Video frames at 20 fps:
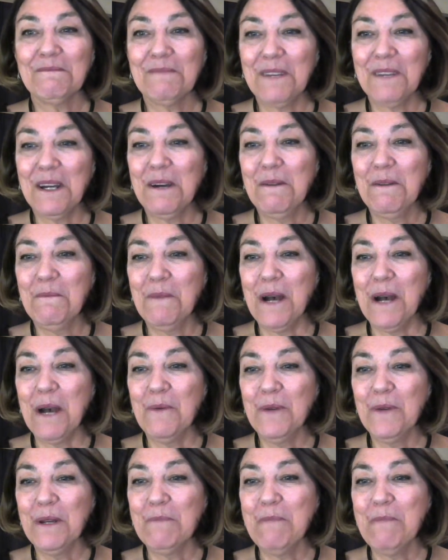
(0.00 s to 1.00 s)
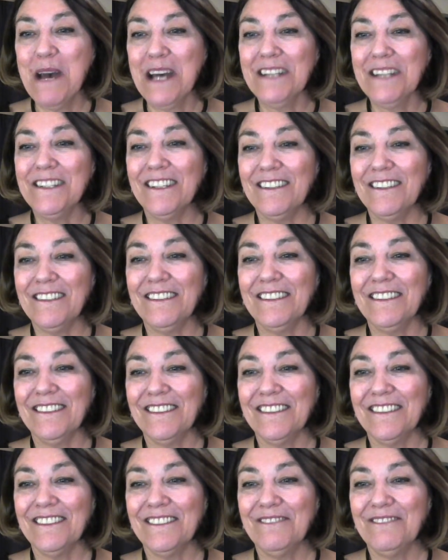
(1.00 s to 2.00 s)
I would imagine
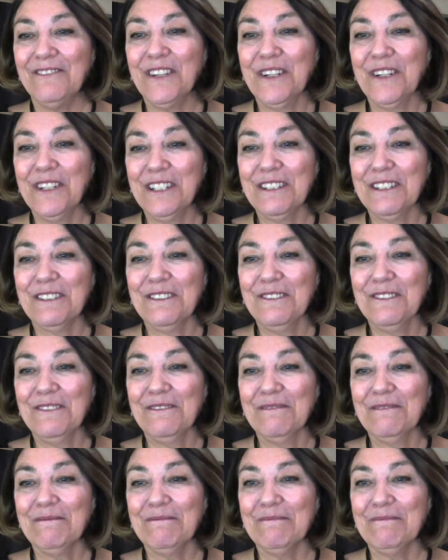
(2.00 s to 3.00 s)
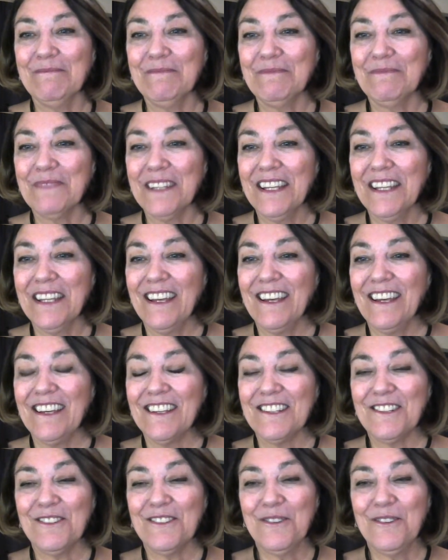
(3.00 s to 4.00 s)
very soon.
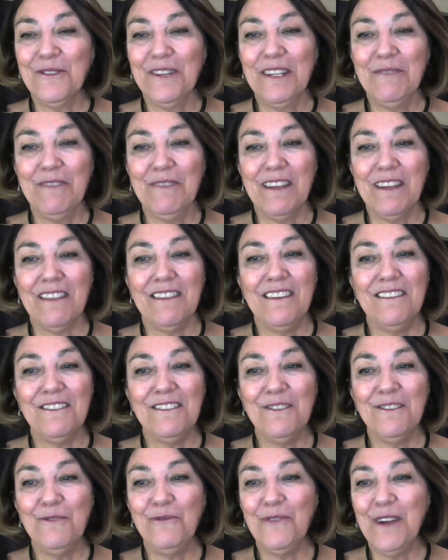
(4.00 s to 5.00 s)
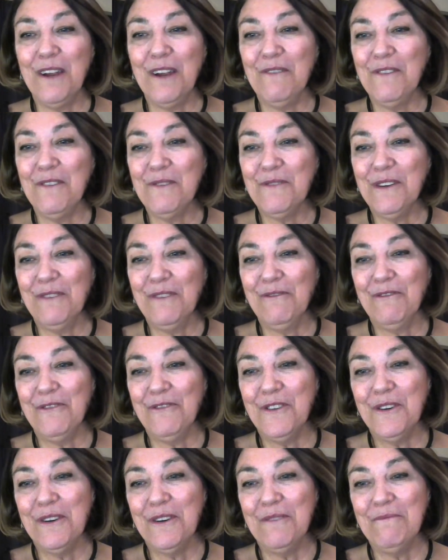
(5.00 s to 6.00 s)
So anyway, thank you everyone
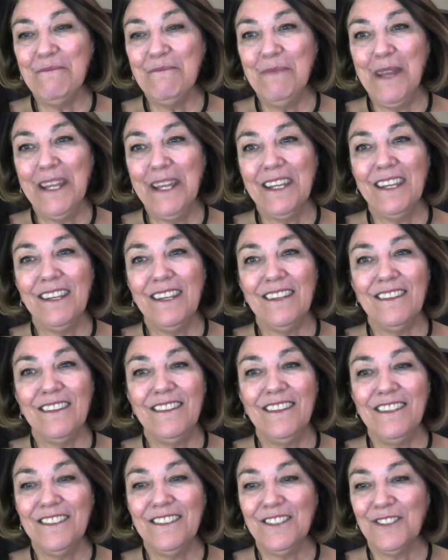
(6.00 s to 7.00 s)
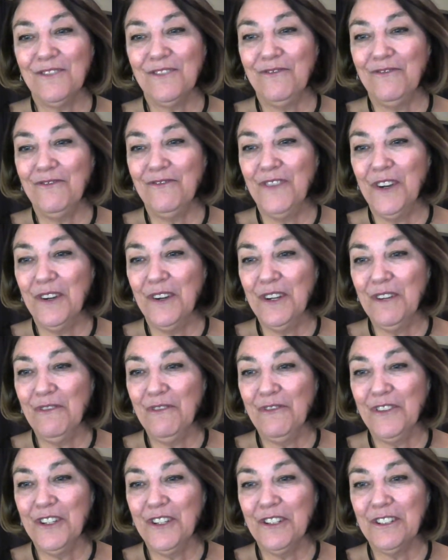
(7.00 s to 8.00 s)
for making this very
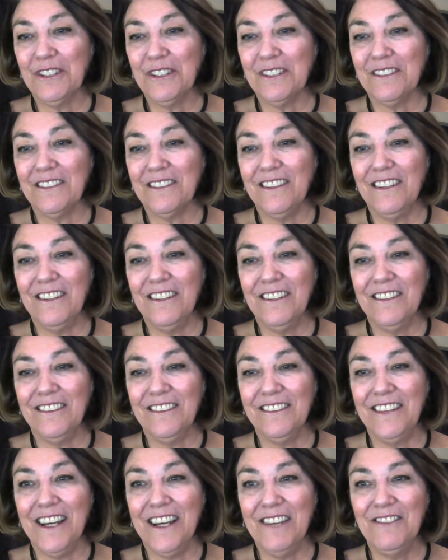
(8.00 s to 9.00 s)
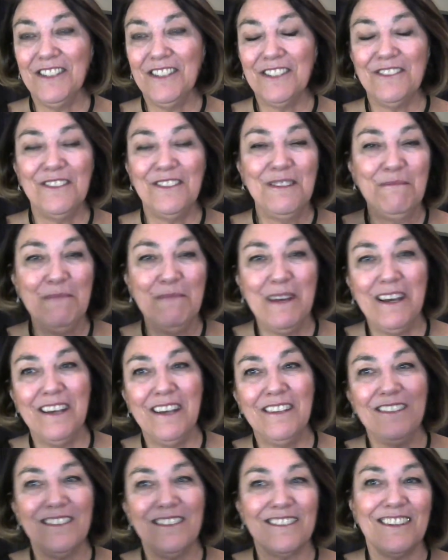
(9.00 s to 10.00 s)
first live stream
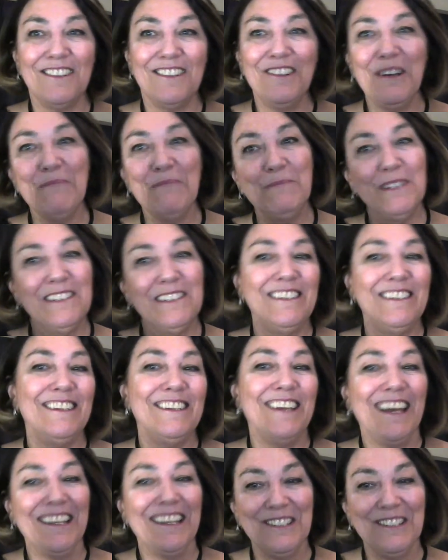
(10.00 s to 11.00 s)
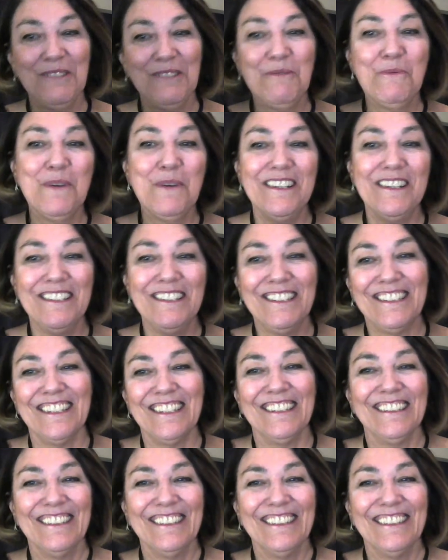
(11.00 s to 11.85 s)
as clumsy as it was.